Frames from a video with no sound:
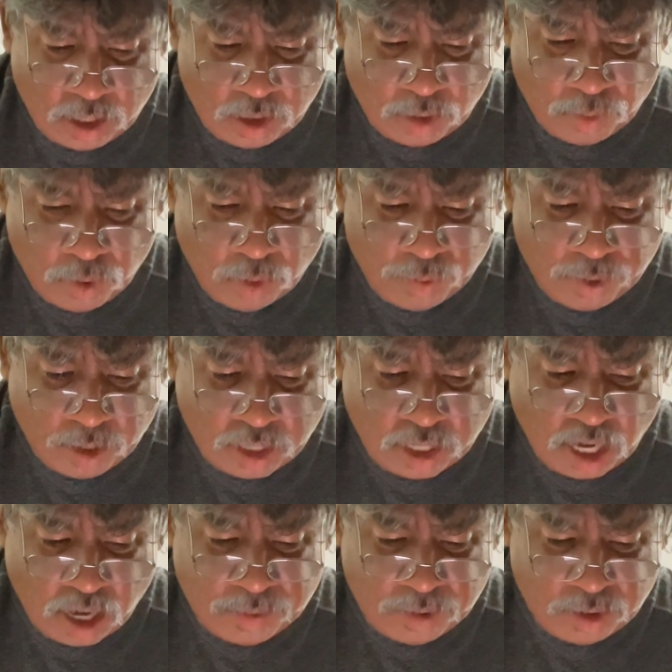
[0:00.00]
will
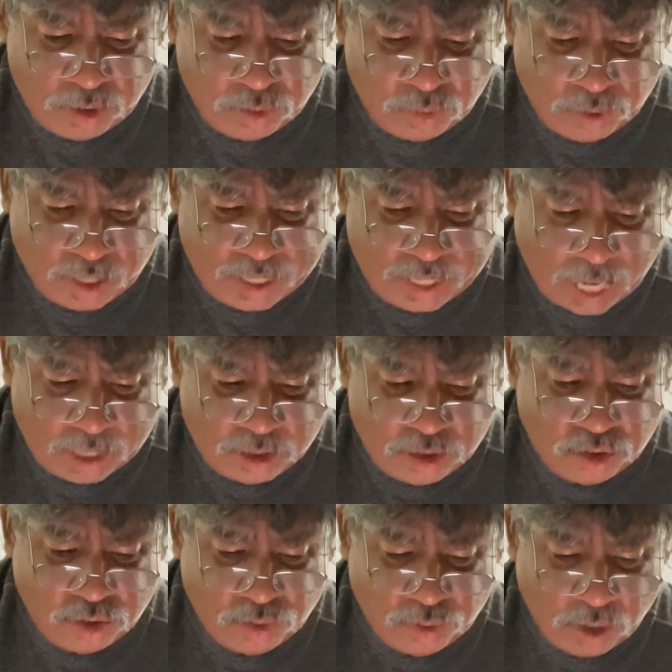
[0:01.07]
recover
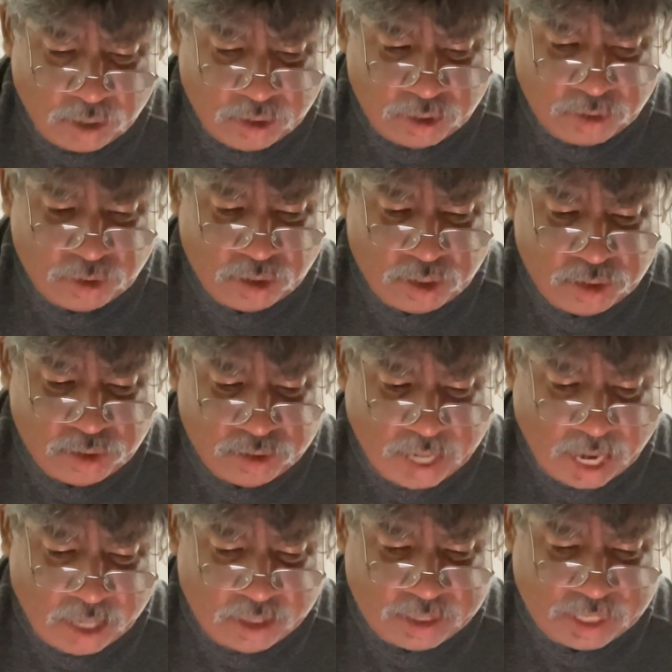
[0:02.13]

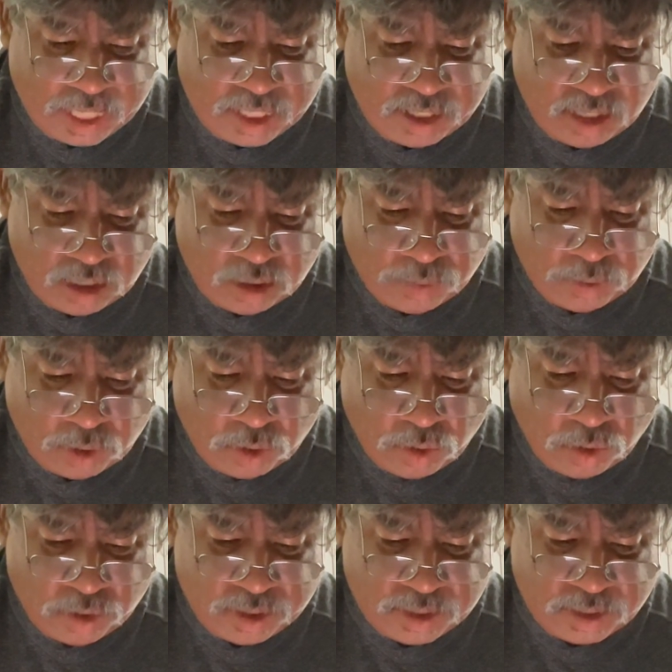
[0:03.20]
$3,232.80 for the
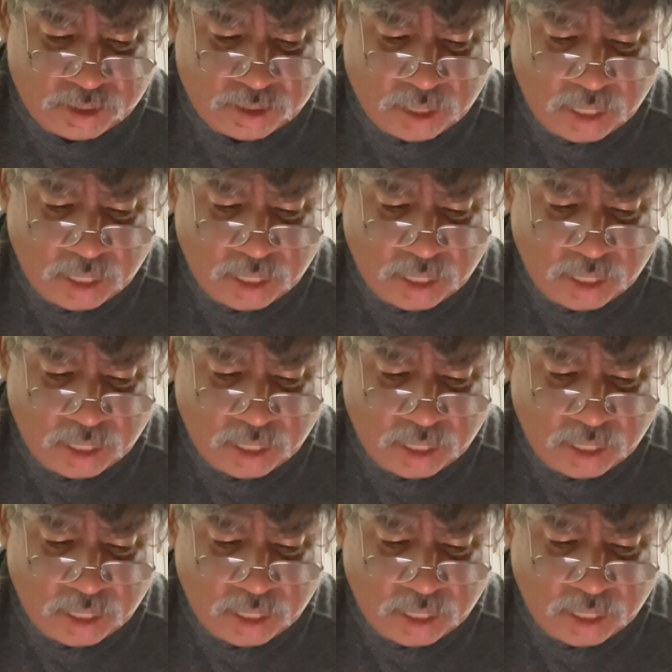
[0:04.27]
course